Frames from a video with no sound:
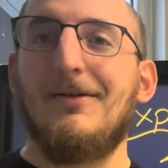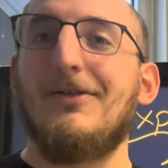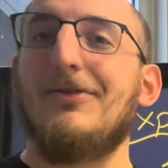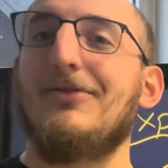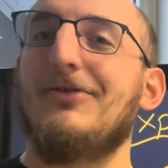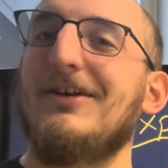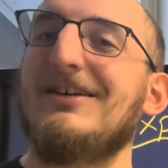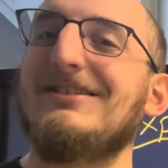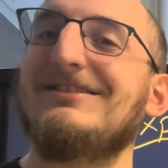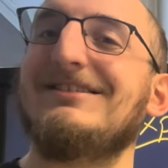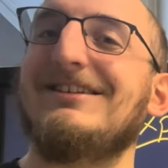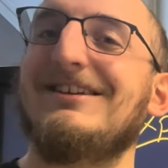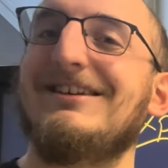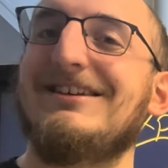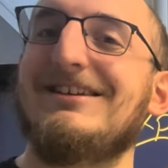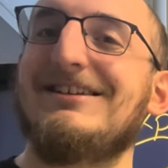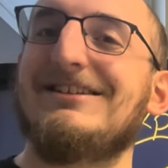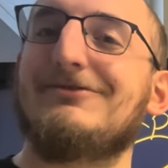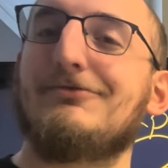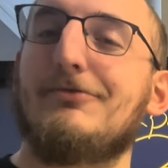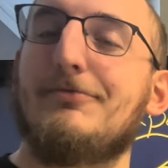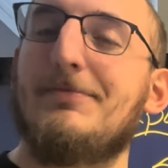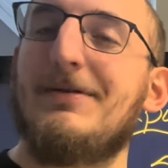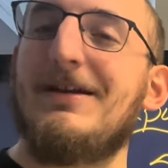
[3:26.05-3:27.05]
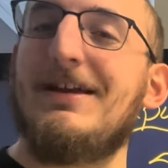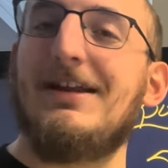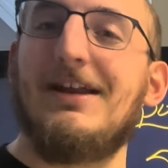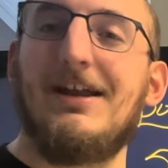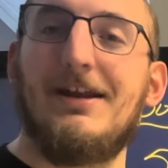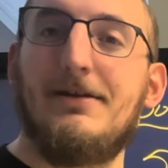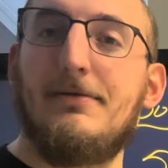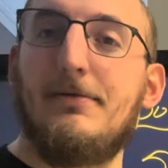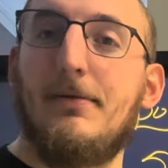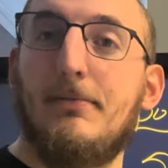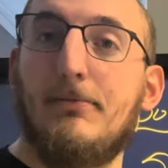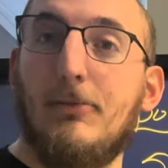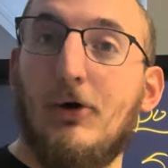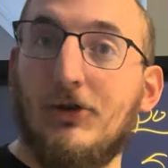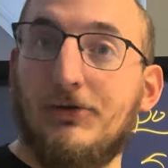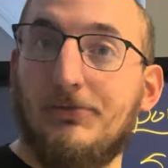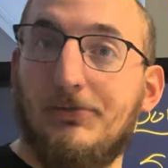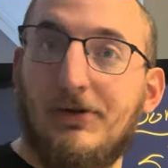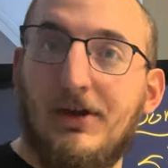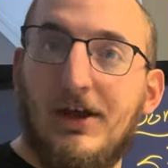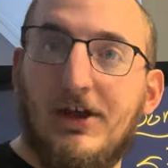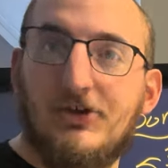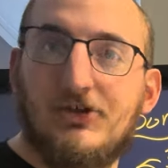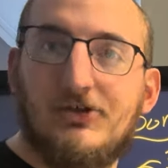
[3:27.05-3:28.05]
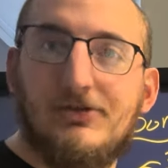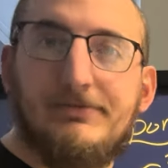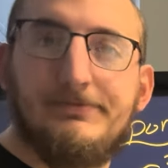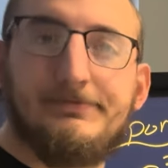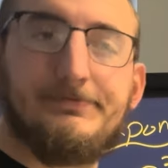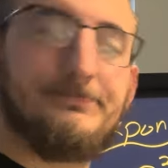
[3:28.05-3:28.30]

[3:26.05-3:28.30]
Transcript: This is repeated multiplication.